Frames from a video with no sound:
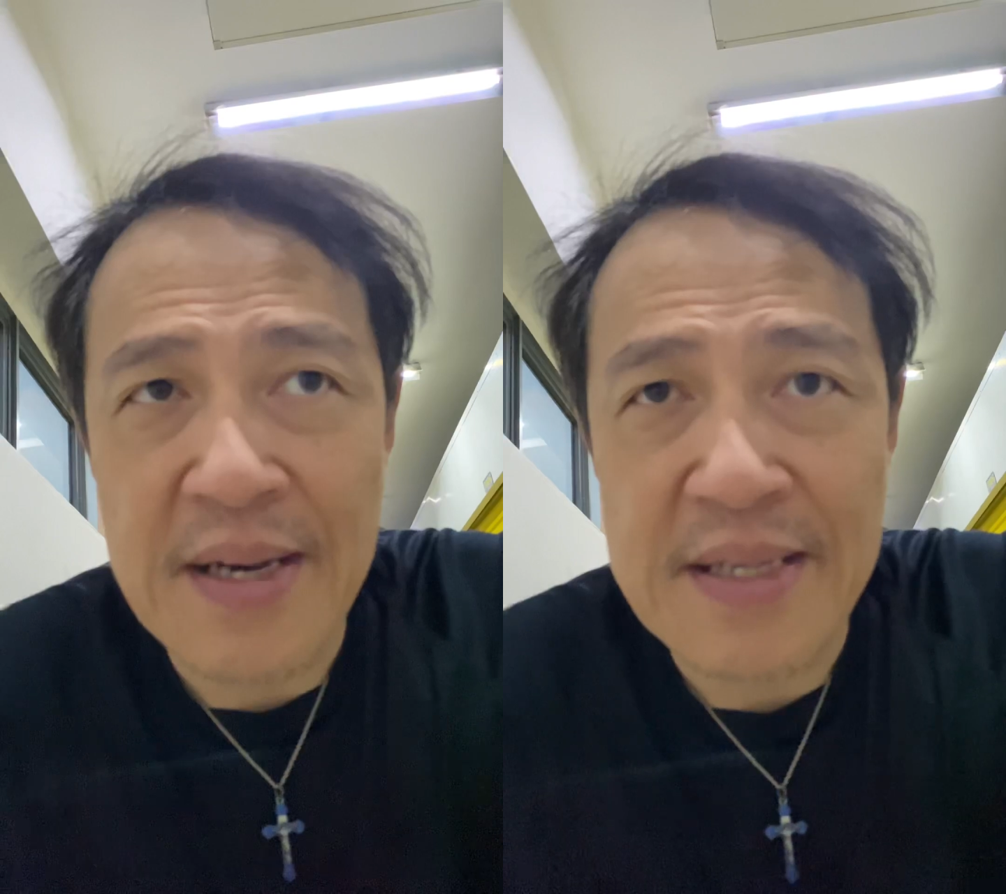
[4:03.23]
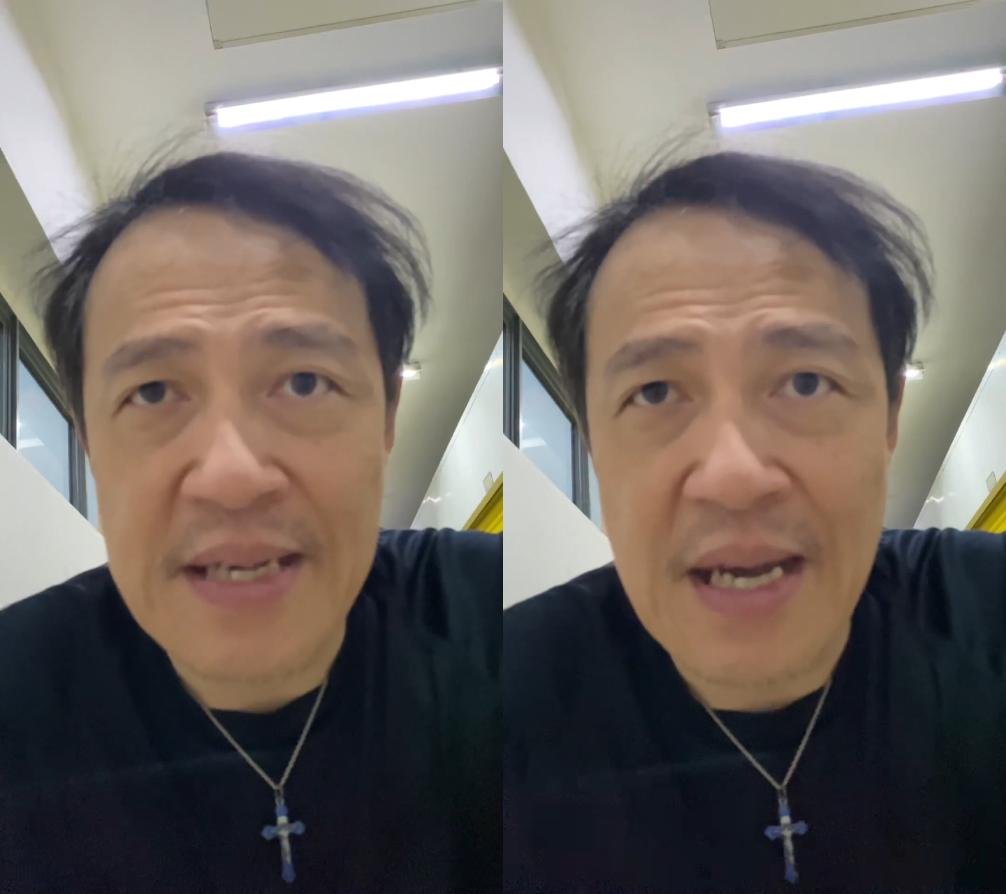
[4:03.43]

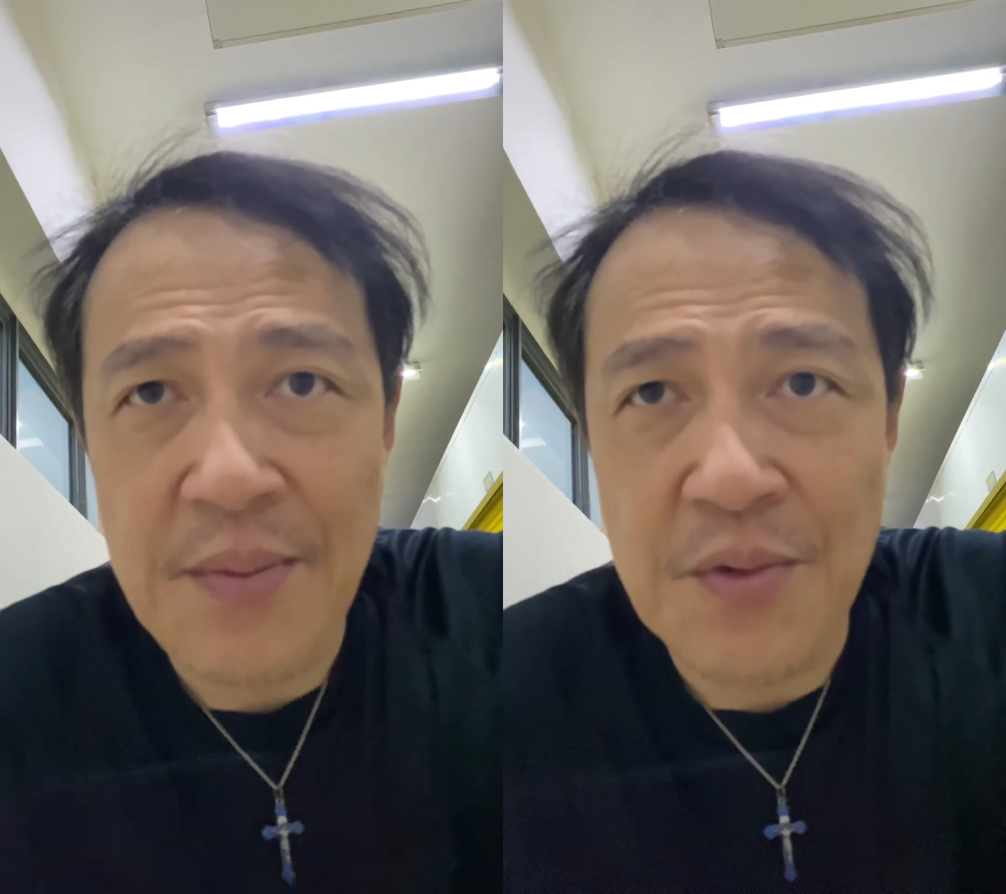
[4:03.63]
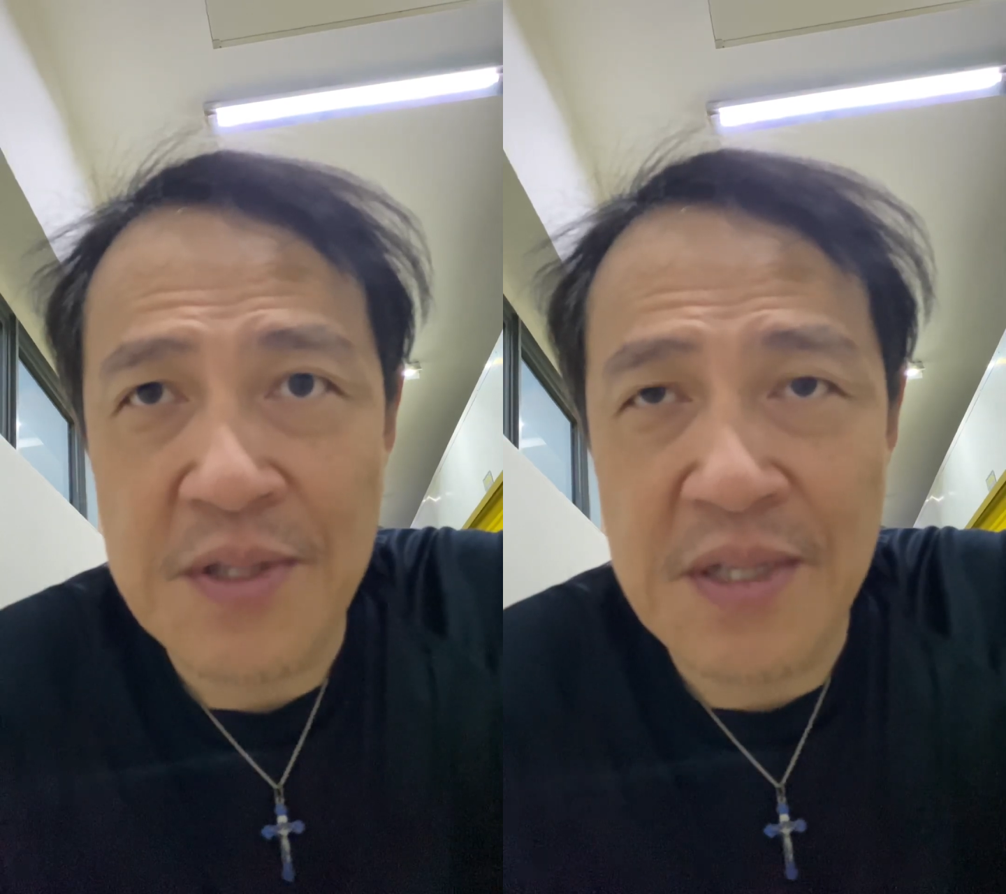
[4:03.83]

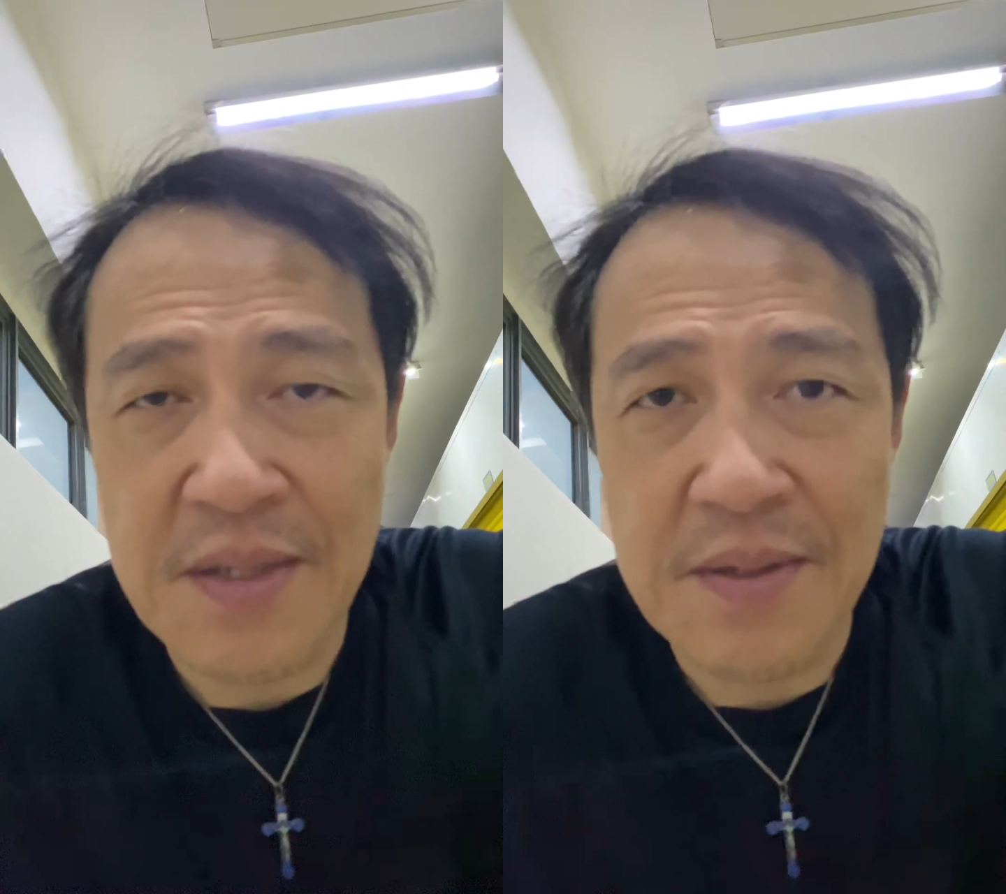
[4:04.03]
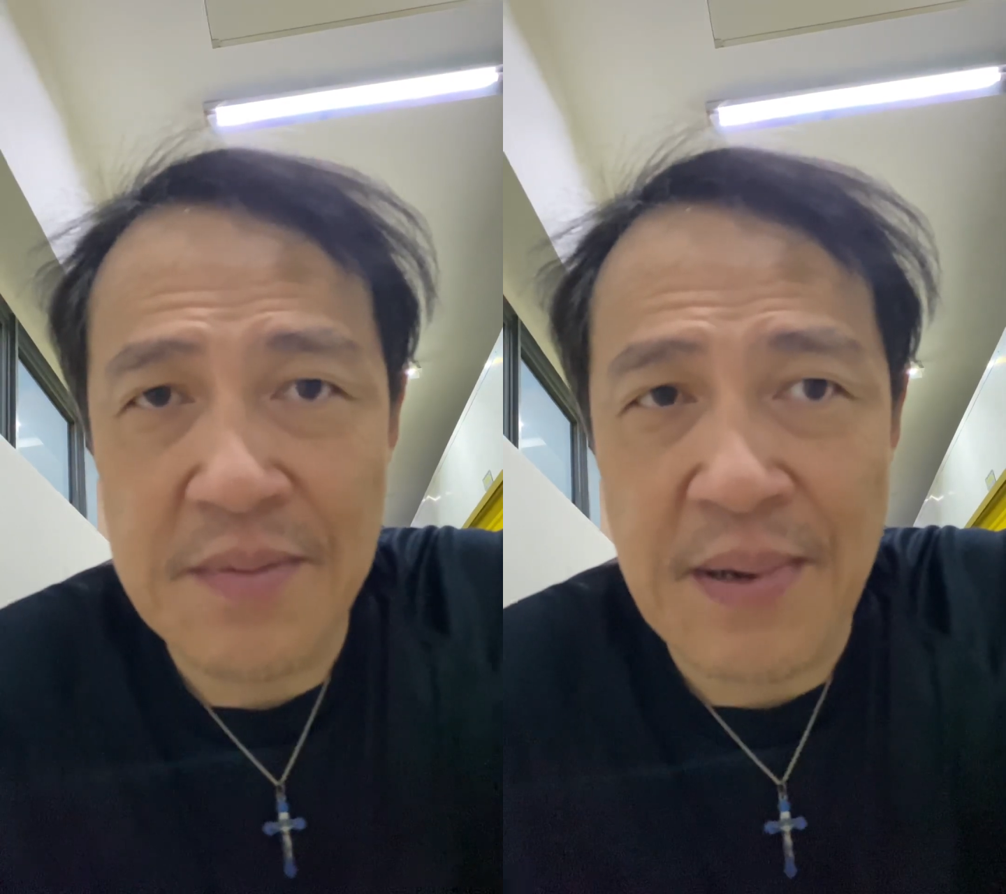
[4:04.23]
time, was it
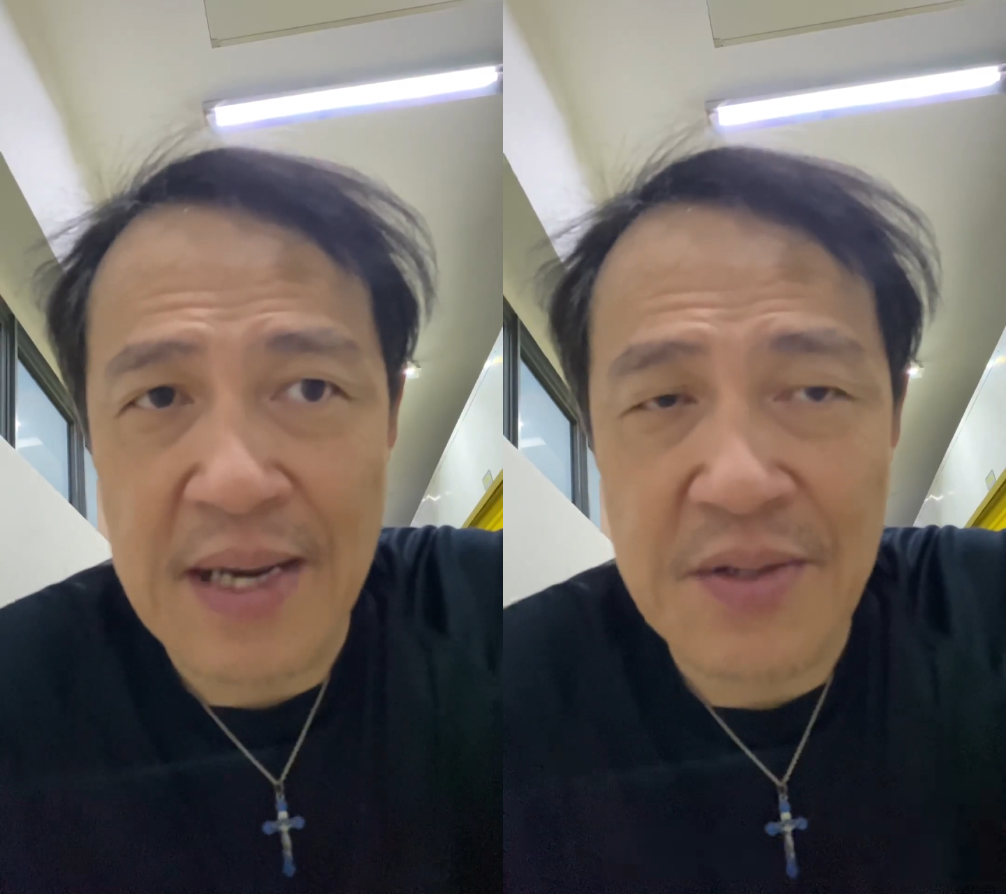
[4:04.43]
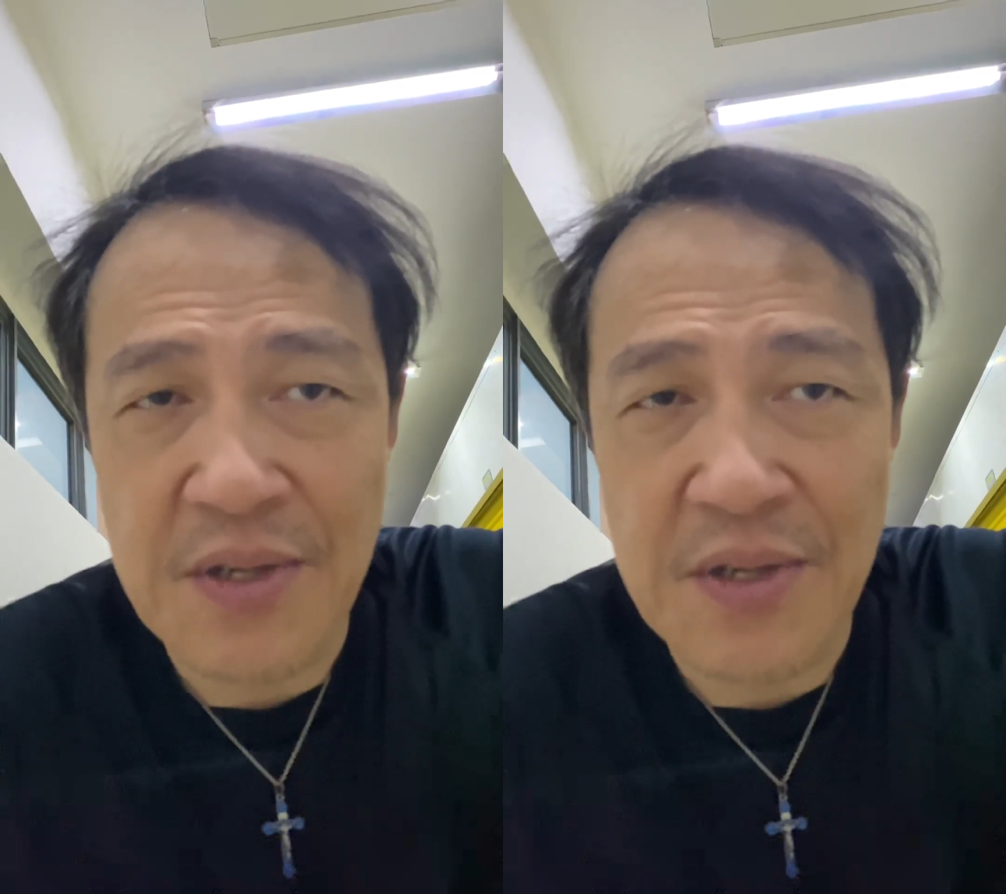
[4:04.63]
back